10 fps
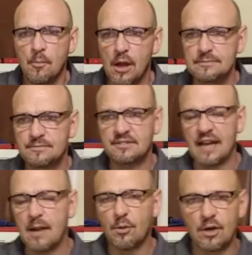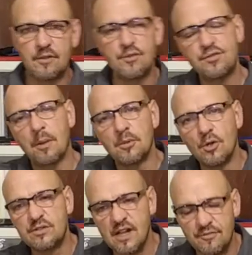But today we're going to do something a
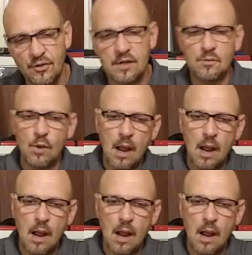little different.